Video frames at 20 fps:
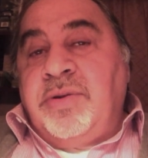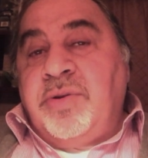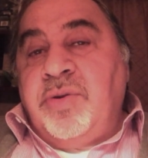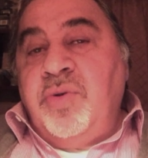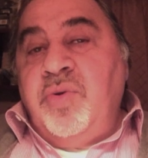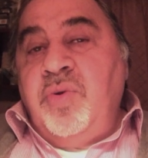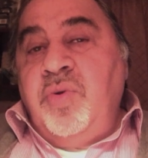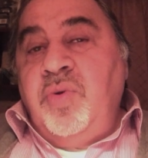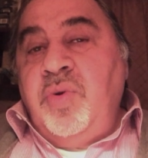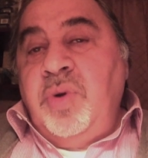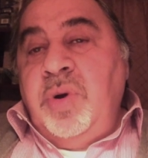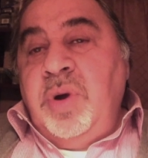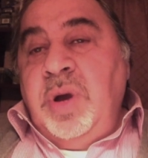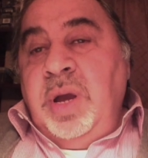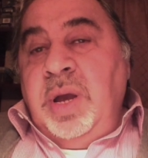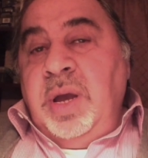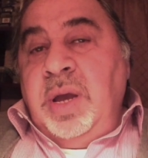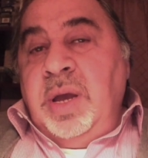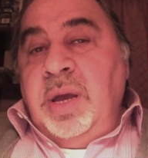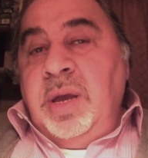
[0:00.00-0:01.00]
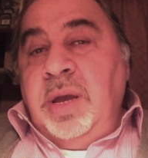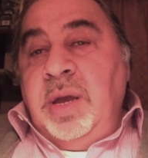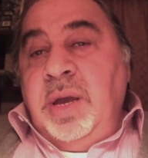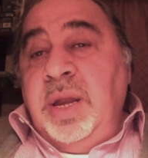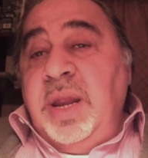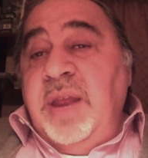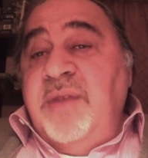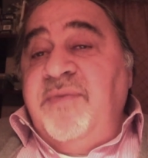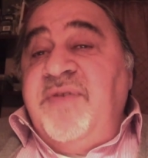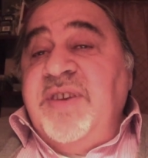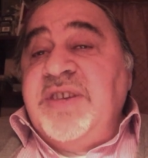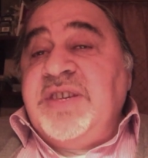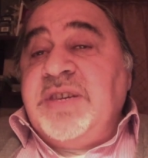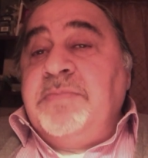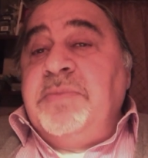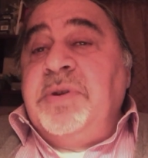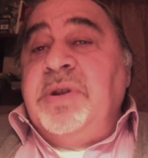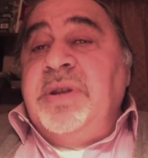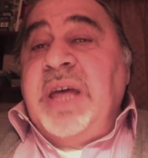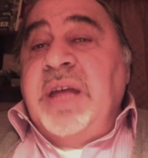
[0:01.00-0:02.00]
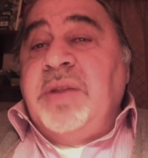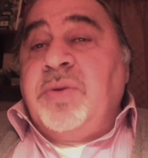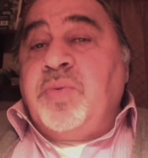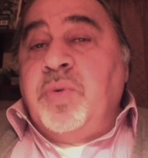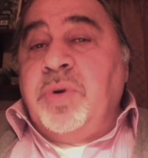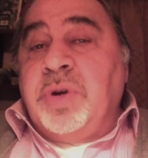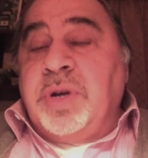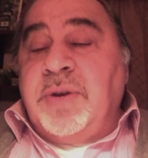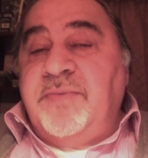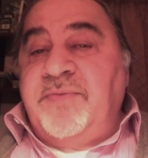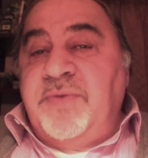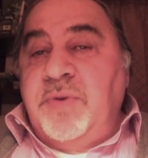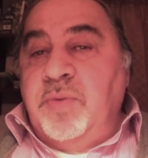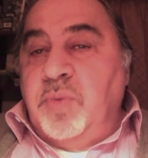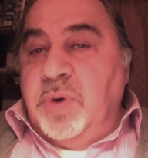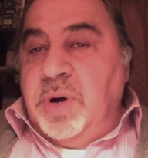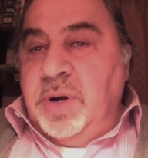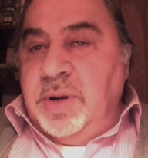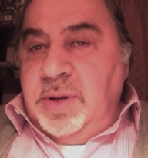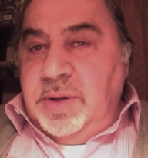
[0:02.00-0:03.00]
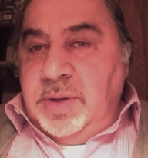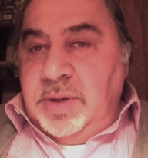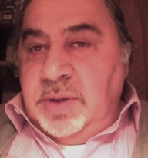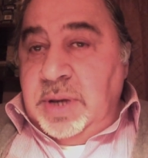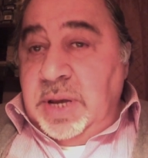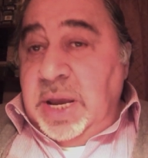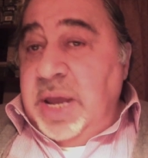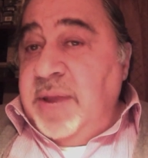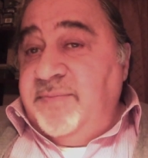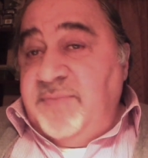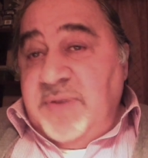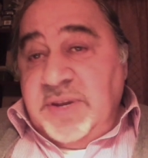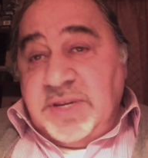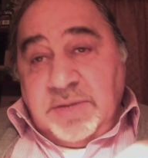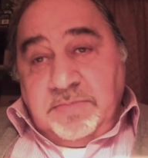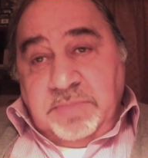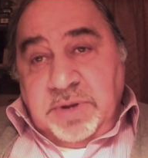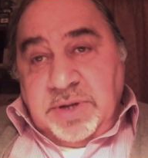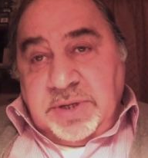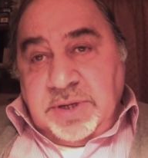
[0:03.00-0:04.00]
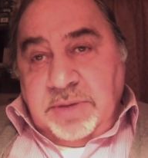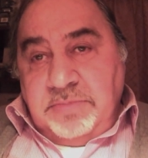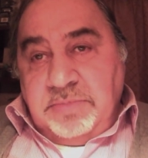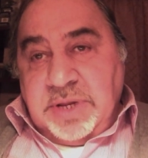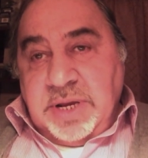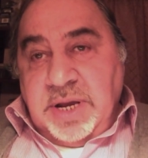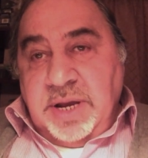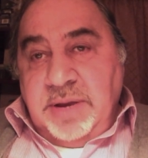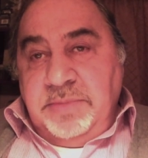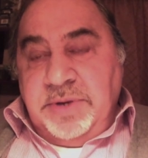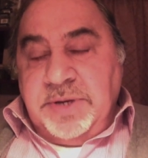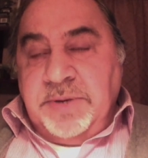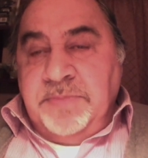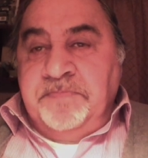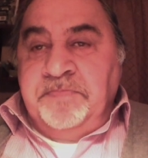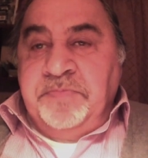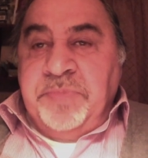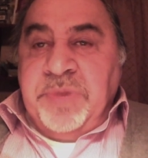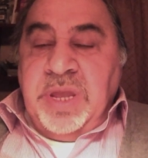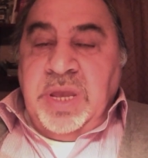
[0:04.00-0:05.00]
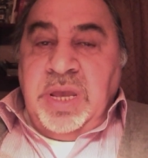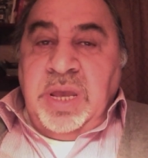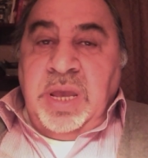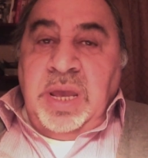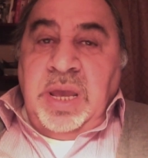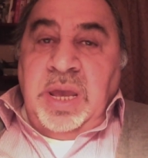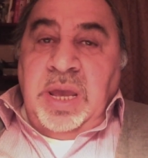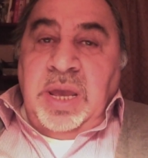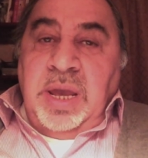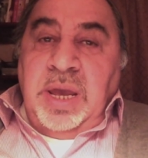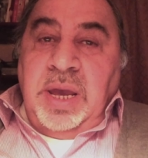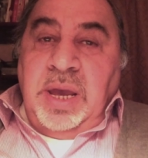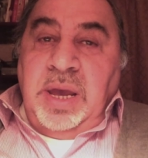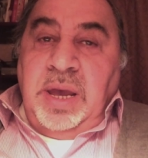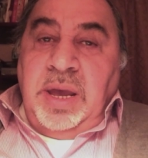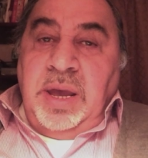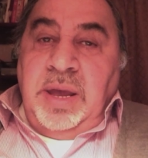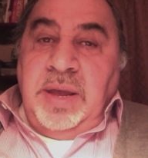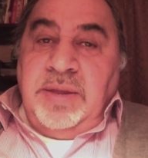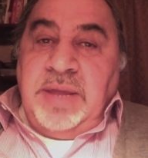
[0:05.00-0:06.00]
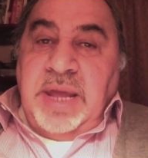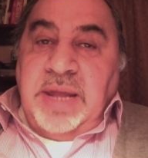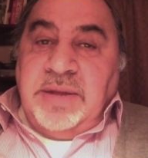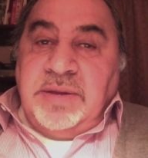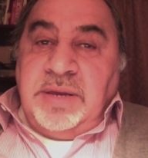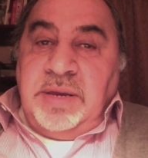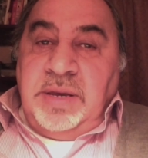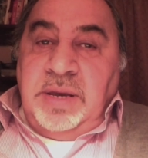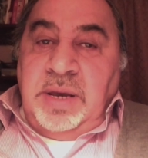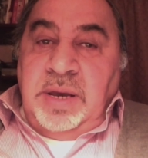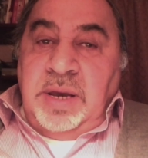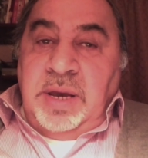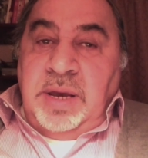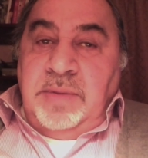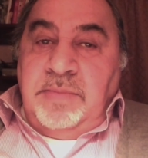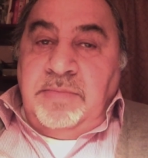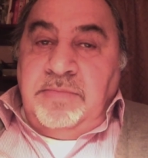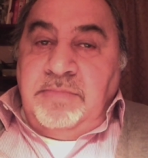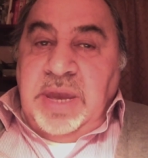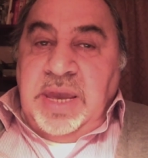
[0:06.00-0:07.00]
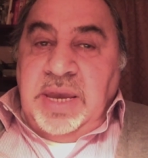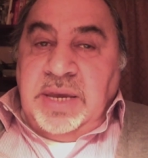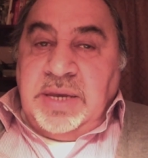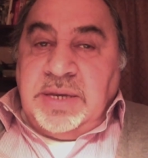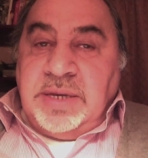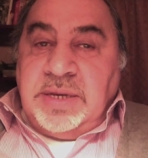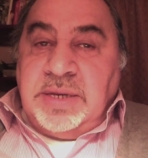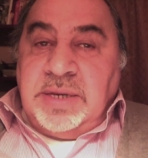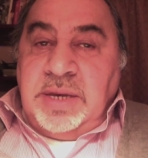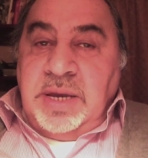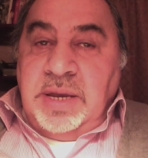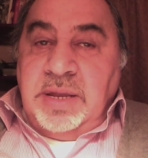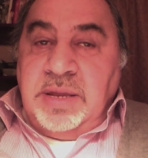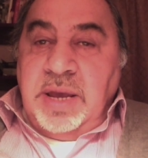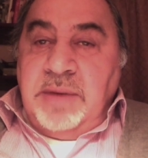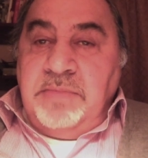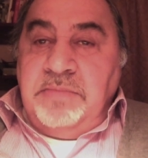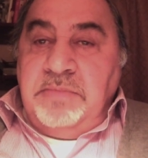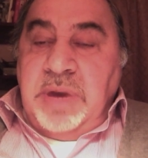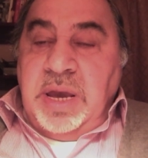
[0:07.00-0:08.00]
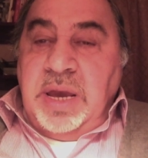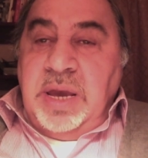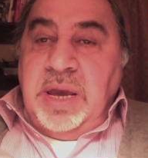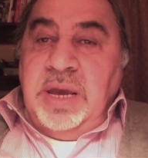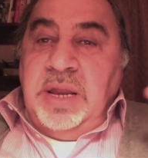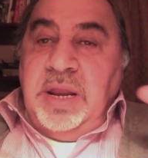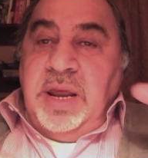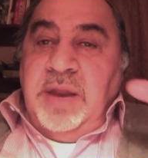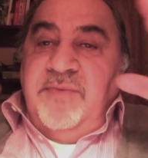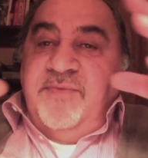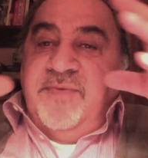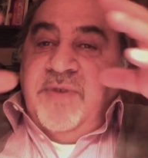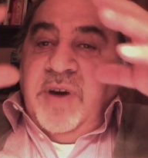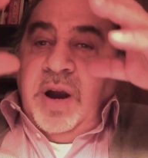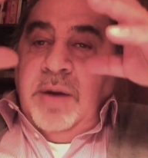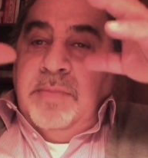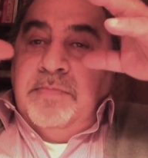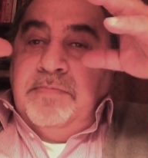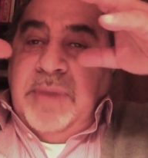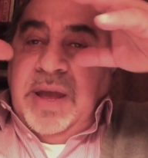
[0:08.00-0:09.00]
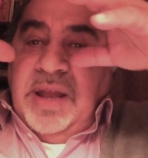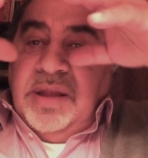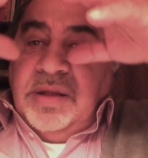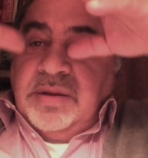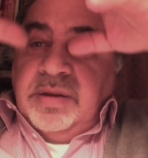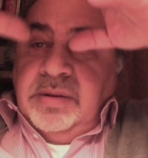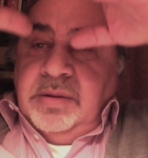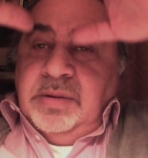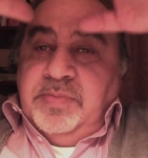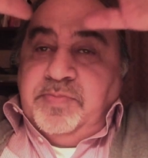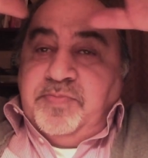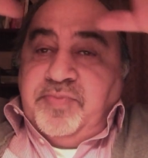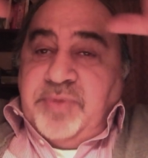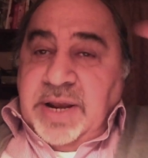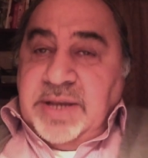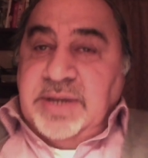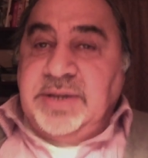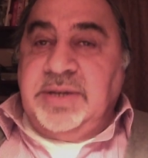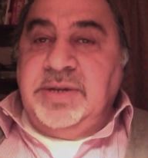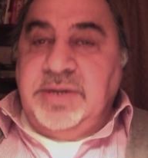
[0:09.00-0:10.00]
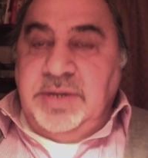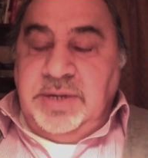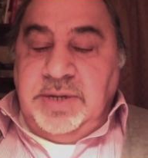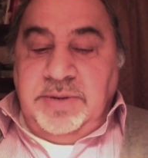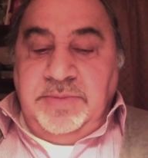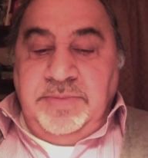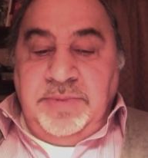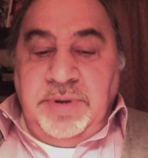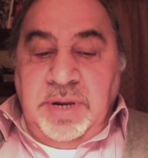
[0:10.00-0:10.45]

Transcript: through an invisible network, if you want, and visible sometimes, that makes them an environmental presence.